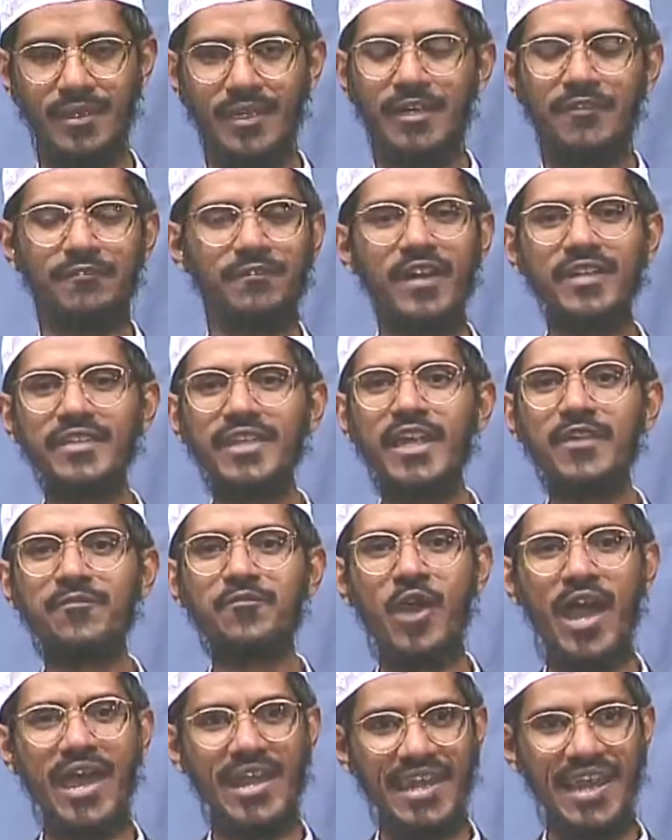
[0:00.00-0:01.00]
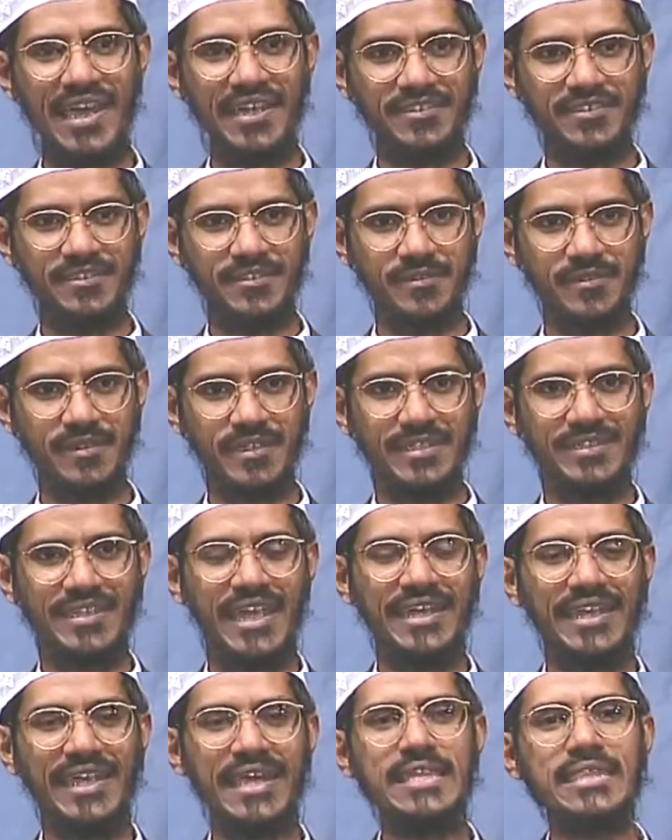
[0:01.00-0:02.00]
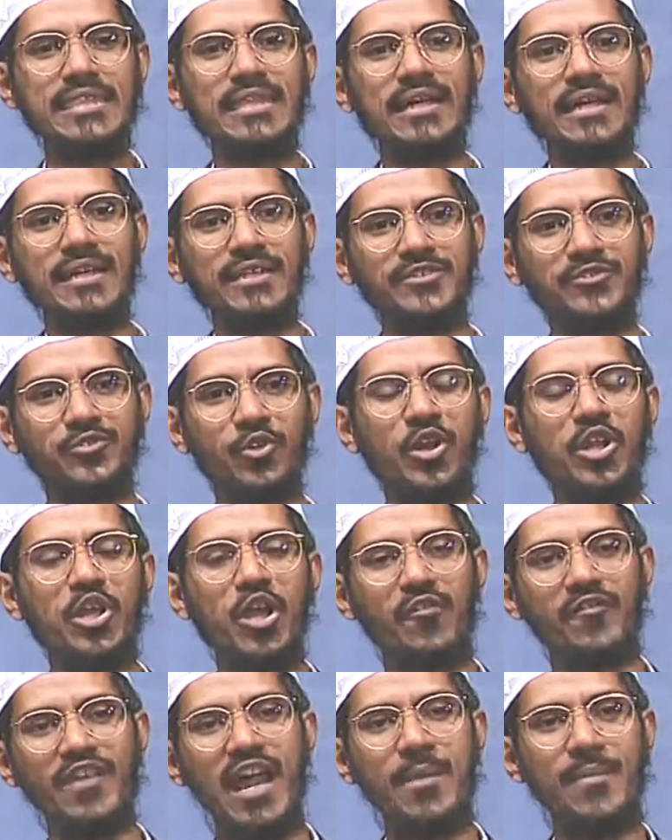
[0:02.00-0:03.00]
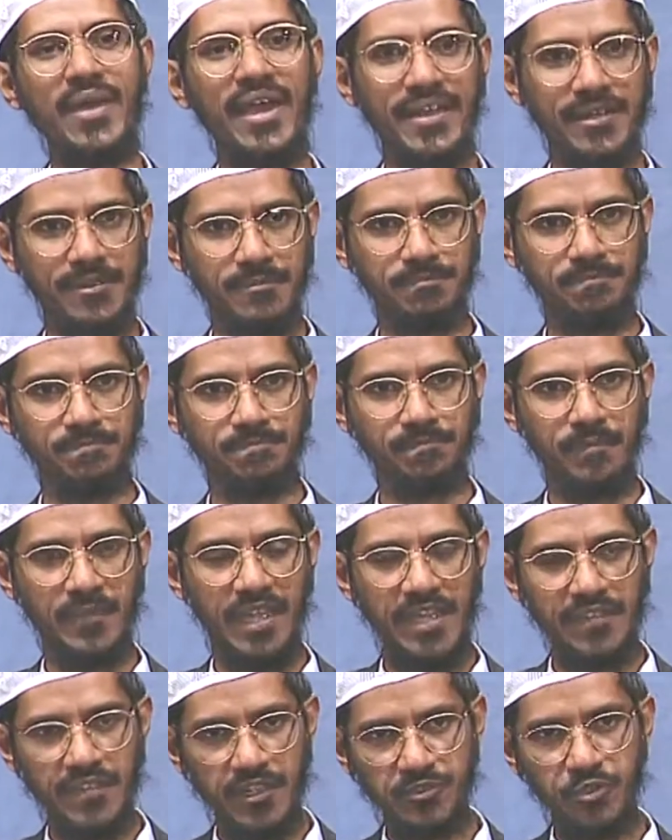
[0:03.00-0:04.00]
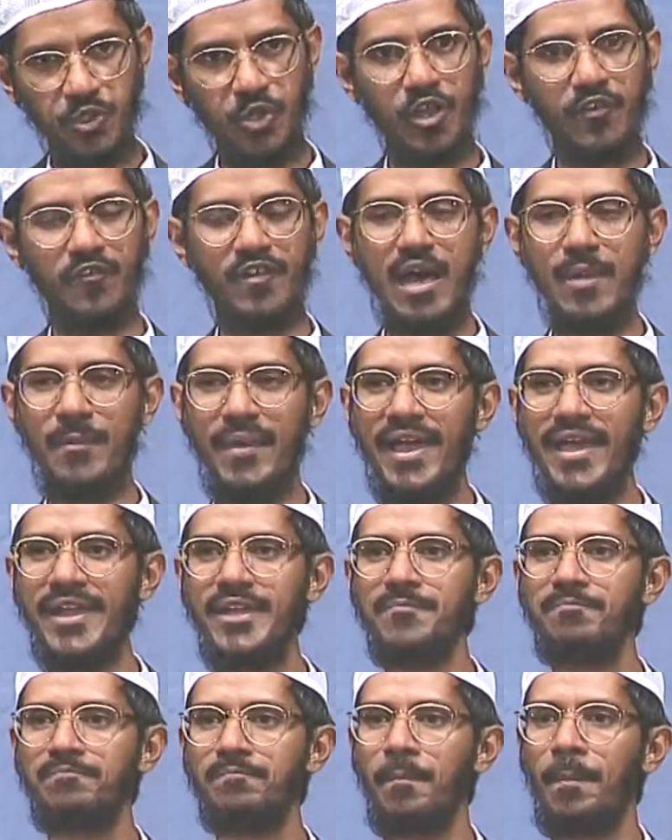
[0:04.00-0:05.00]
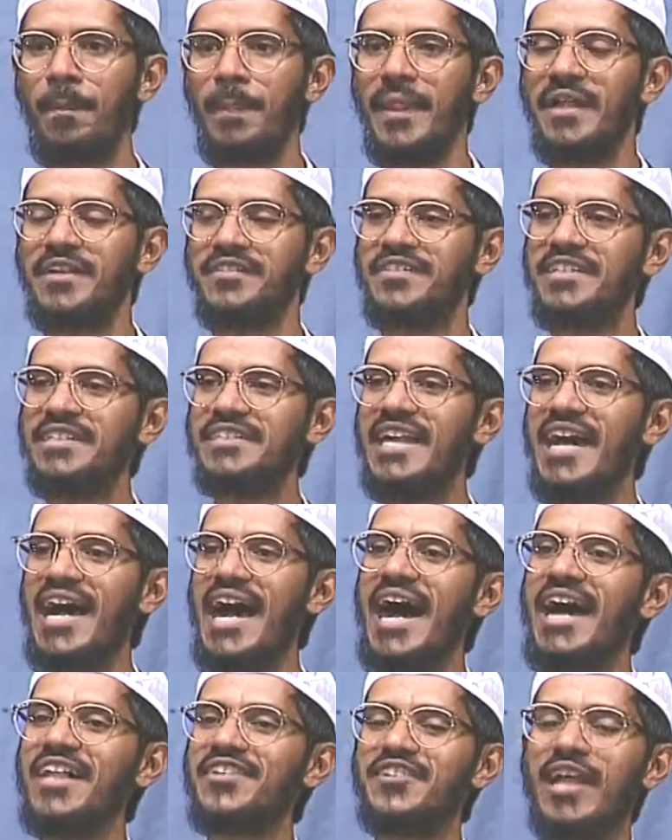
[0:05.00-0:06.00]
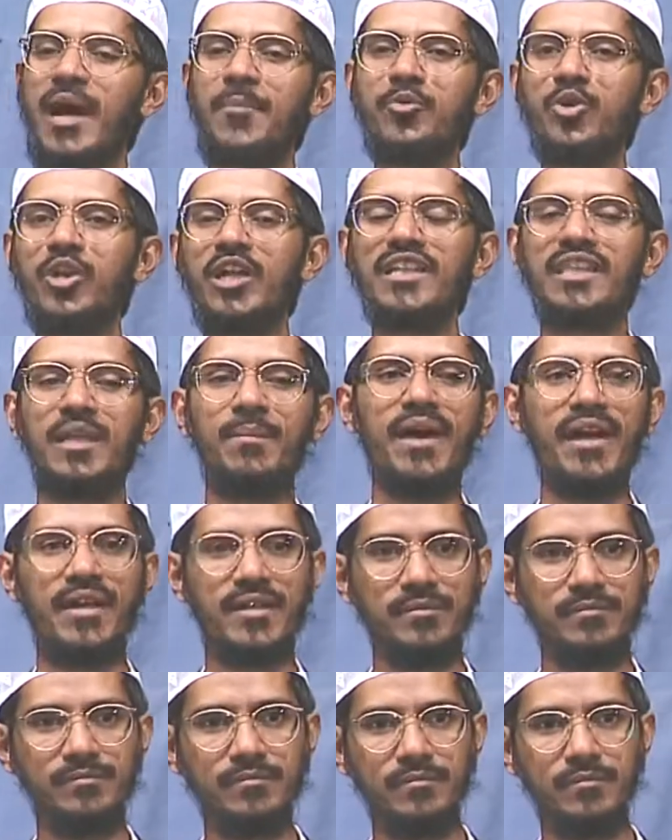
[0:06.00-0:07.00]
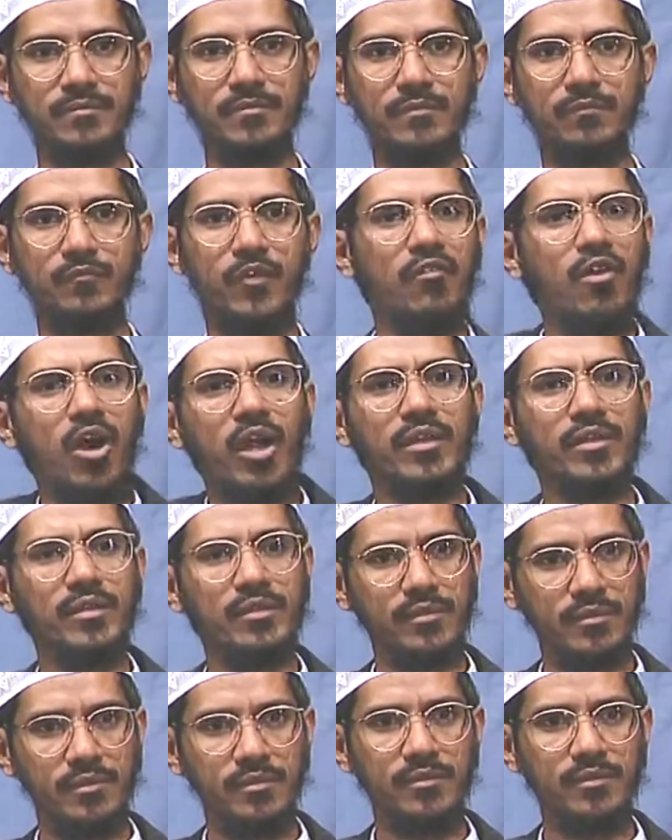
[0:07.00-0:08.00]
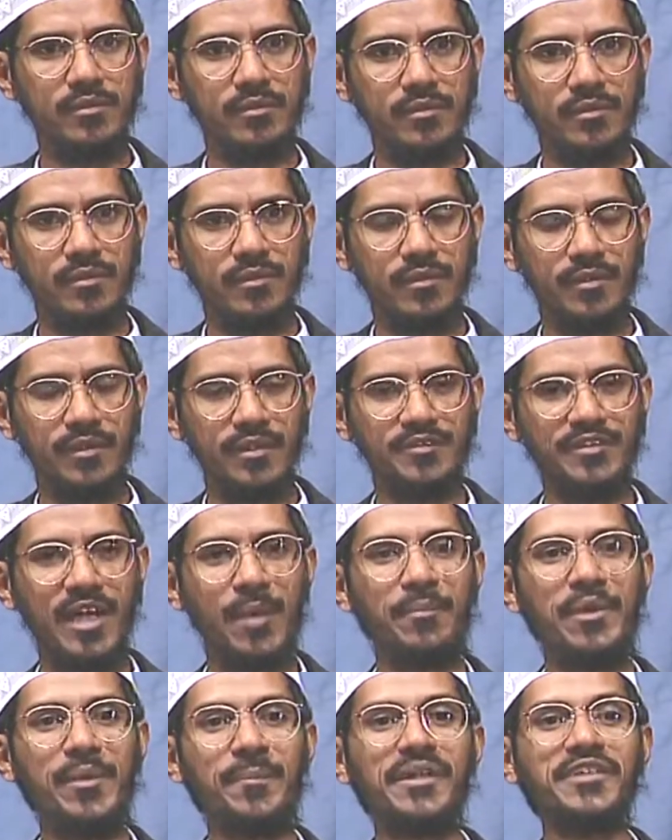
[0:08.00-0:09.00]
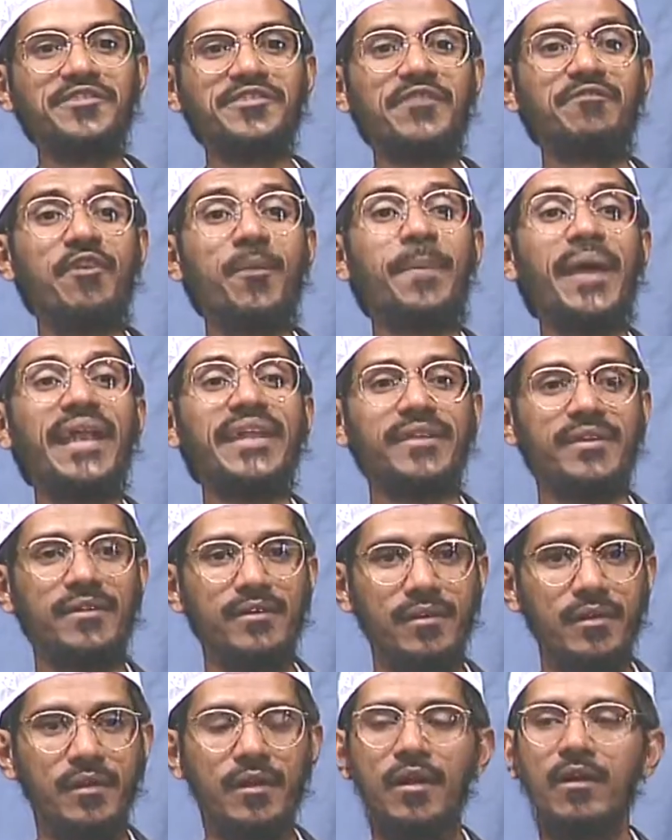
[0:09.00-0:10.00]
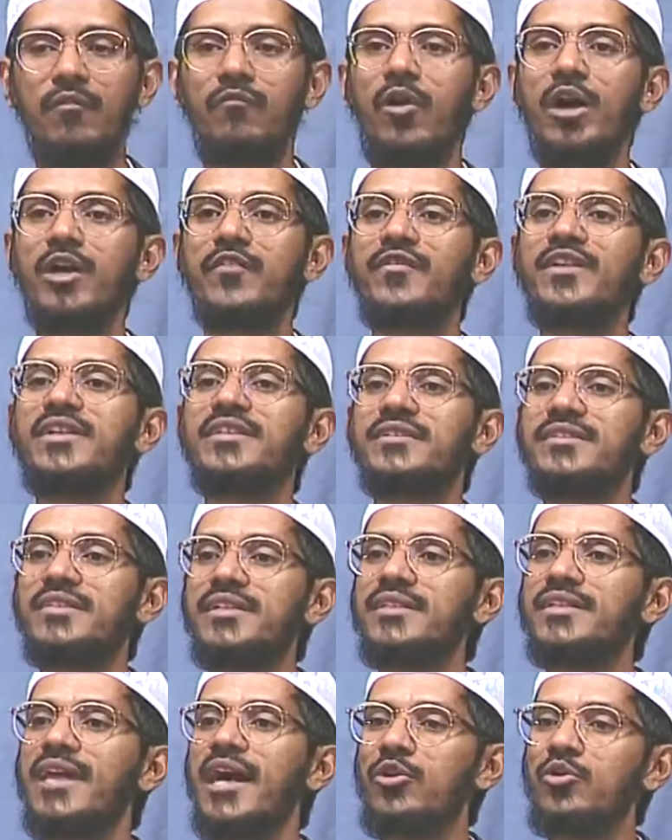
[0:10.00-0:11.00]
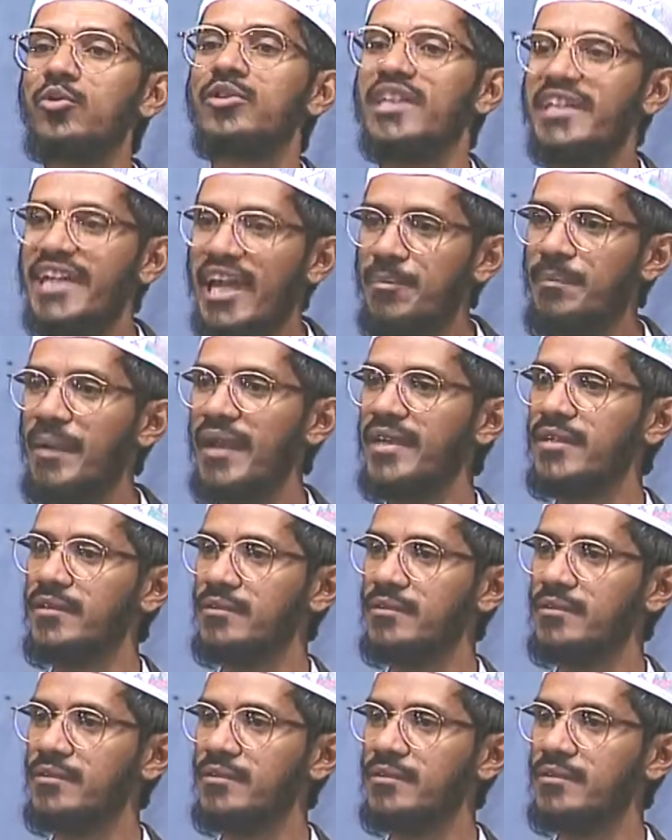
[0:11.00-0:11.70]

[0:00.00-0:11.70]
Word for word: Further, if you analyze that in the story of Ramayana, in the story of Ramayana, Sita asked Ram to kill the buck. For what? Some people say for pet. What will Sita do with a dead pet?